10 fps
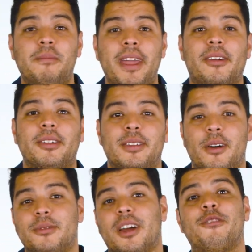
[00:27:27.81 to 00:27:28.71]
can make
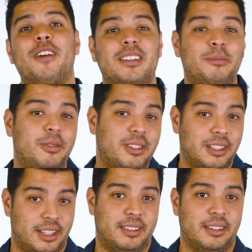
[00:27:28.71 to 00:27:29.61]
ourselves available
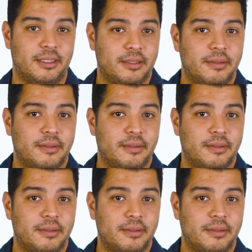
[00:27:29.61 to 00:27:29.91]
to listen.